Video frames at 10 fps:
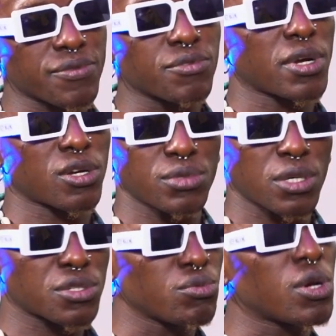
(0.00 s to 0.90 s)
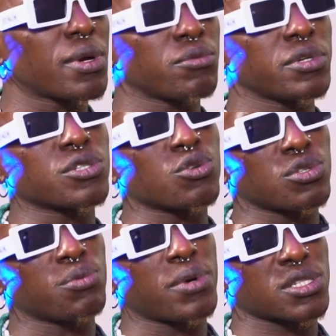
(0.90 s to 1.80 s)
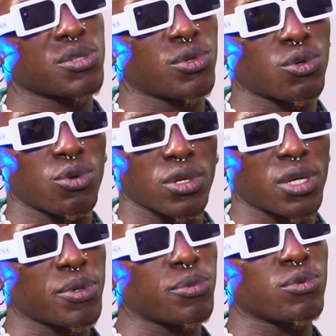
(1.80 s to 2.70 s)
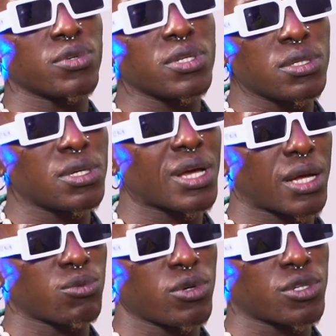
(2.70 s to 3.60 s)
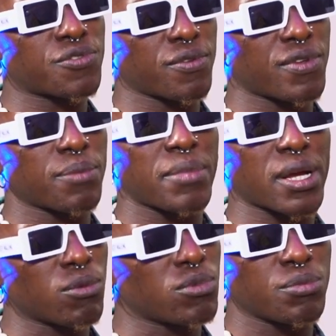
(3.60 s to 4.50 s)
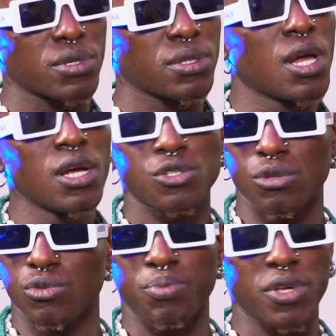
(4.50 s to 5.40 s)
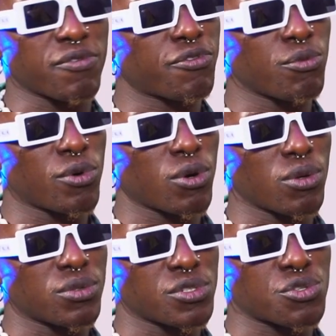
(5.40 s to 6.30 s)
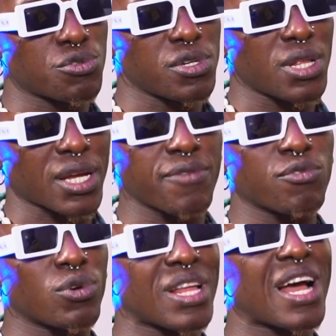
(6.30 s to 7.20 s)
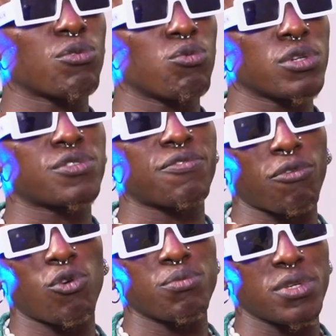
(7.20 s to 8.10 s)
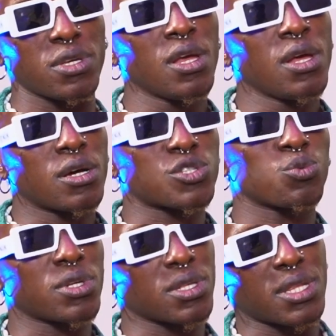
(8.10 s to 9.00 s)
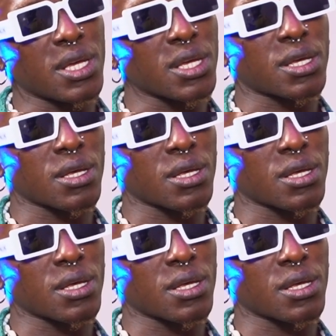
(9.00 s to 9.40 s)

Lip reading: Even my community, I still wear my rings, go to the basketball court. And people really had words for that. Market women, children playing football on the street. Like, everyone had words for me as to what they think